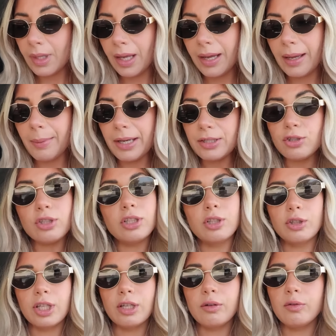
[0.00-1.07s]
I'm actually
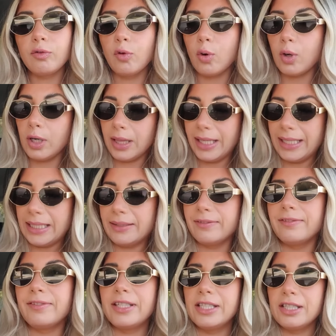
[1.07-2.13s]
looking for like
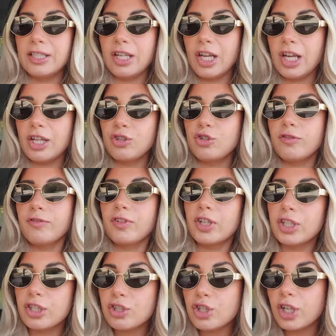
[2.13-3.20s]
vintage
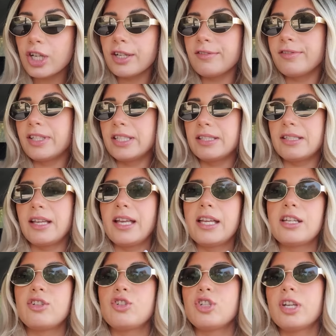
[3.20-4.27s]
furniture,
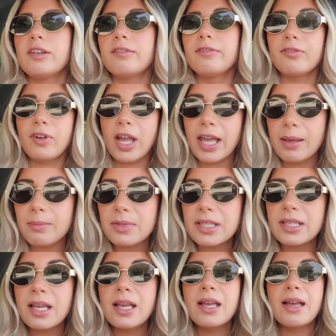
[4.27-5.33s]
vintage
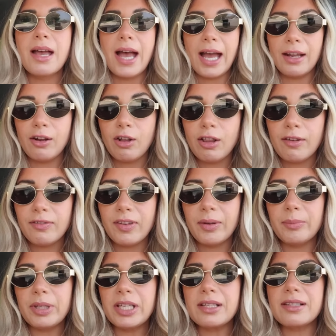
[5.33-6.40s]
frames and all of
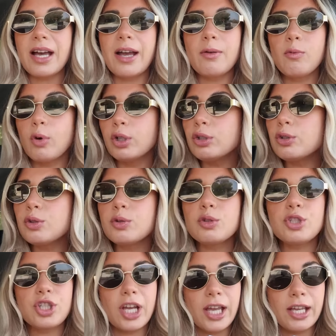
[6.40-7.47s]
that, because I want to
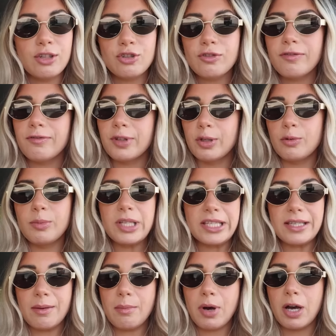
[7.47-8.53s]
change a few
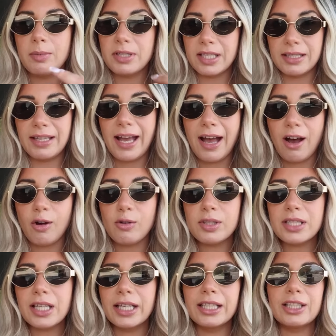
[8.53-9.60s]
bits and bobs in the
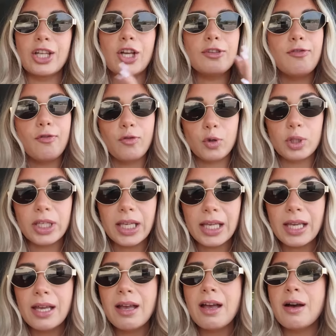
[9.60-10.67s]
house, like not
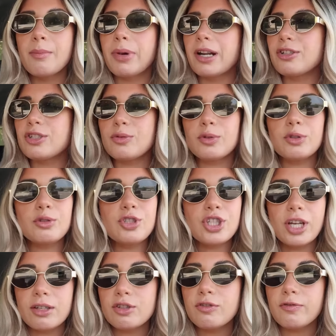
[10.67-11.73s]
fully, but I just want to
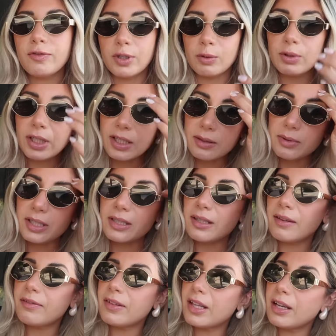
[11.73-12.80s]
change a few things because
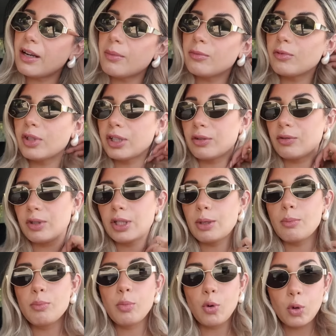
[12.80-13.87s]
I feel like I'm really
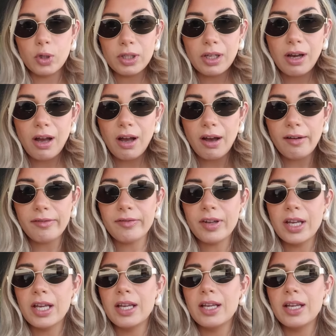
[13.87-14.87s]
bored of